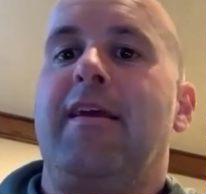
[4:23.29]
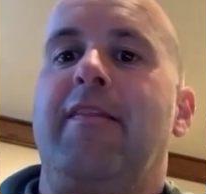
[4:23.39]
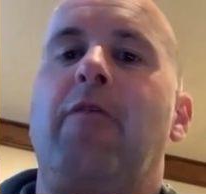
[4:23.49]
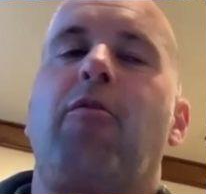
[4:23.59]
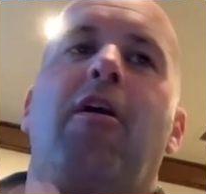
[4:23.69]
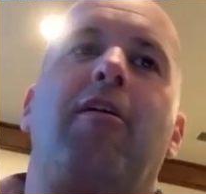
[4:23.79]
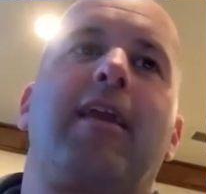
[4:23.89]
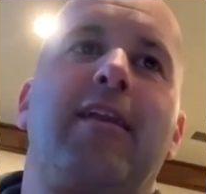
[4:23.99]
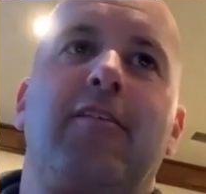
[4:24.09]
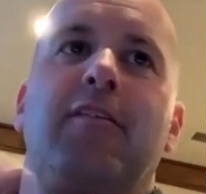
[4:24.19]
And they were all
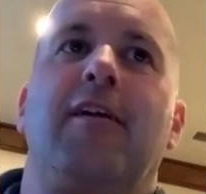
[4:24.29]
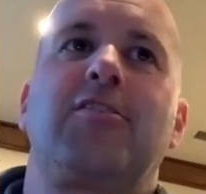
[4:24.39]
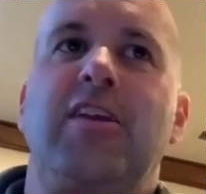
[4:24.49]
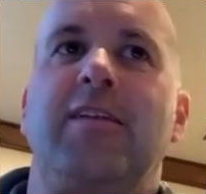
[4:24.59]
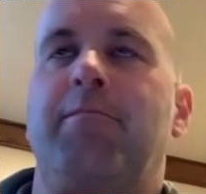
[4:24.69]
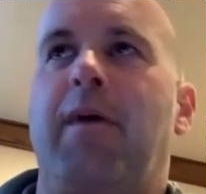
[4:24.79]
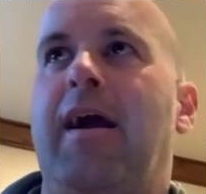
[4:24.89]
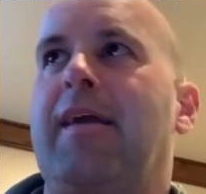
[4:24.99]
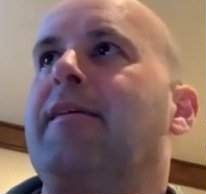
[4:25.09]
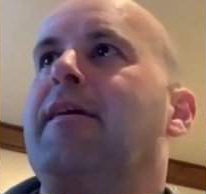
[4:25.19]
getting their lunch eaten
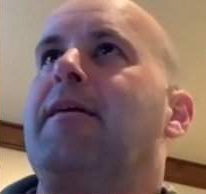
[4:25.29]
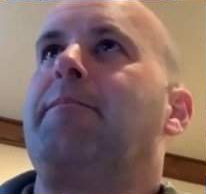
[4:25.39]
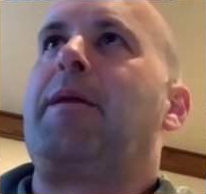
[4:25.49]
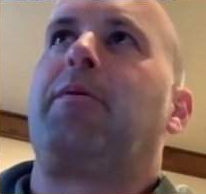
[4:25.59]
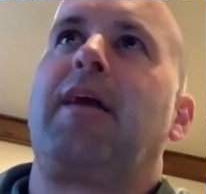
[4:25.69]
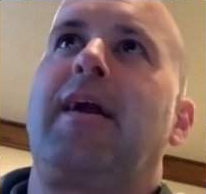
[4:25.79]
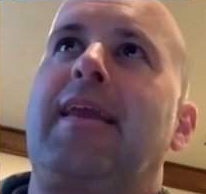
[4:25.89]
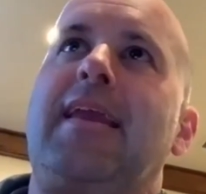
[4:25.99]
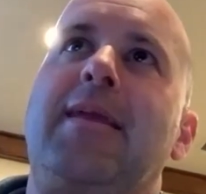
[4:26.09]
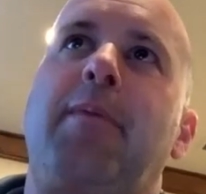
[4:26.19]
by people
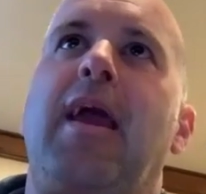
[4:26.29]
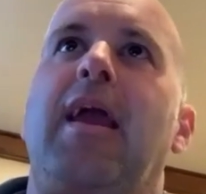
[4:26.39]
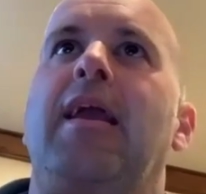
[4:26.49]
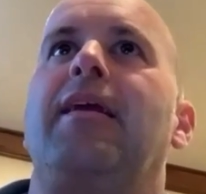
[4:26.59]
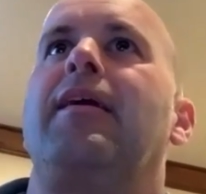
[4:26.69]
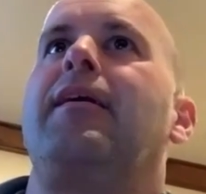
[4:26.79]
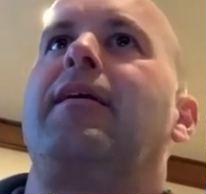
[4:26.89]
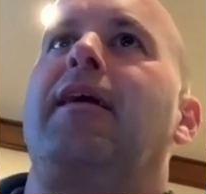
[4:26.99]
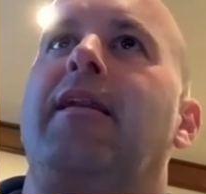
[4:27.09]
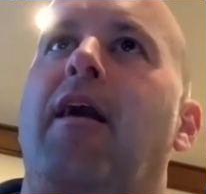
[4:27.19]
like eBay
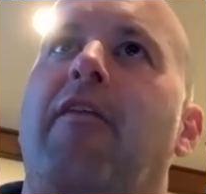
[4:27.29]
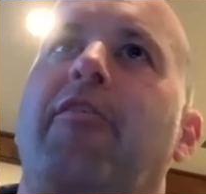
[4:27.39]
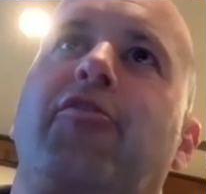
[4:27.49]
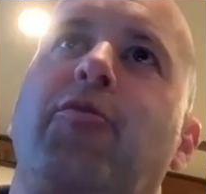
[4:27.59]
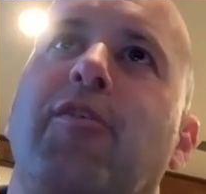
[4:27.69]
and others